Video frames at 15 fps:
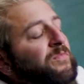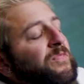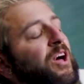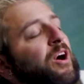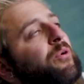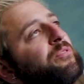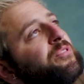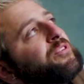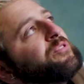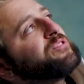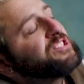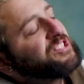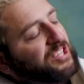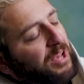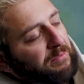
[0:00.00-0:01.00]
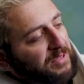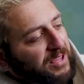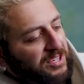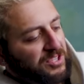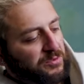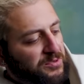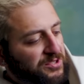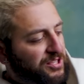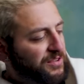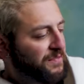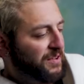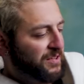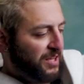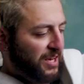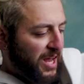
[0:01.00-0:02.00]
No, there was something
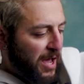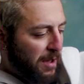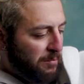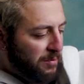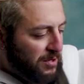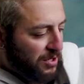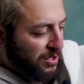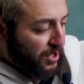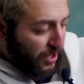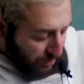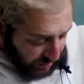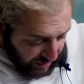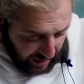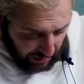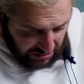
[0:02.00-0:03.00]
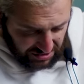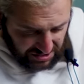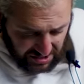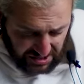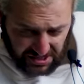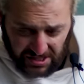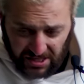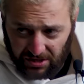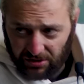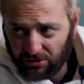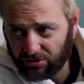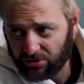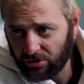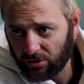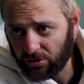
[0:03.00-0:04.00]
specific that happened. You know, when I was 16
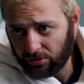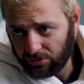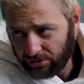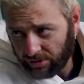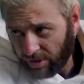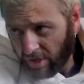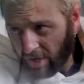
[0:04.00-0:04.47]
years old,